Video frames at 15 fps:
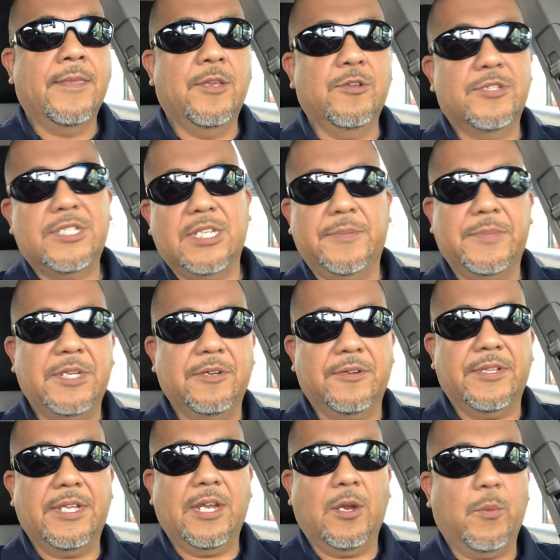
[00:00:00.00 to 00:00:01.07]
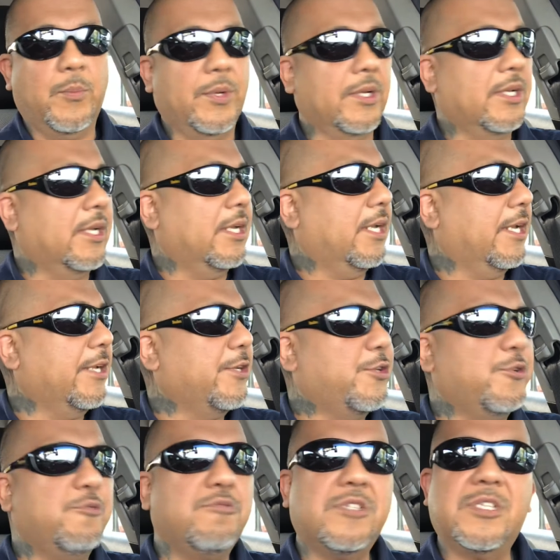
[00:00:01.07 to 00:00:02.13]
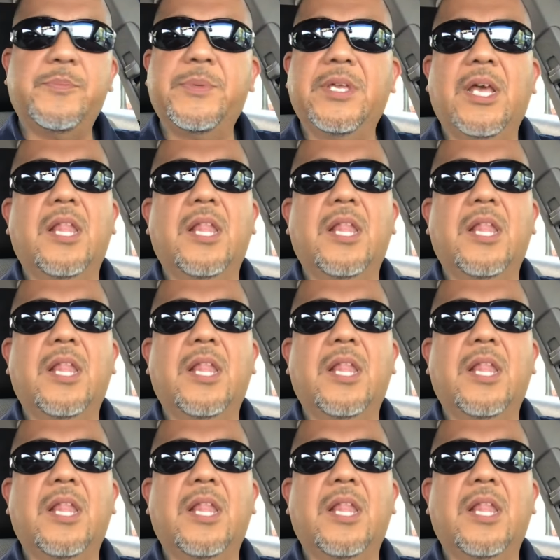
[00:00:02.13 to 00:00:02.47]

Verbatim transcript: You see them here and there, but it used to be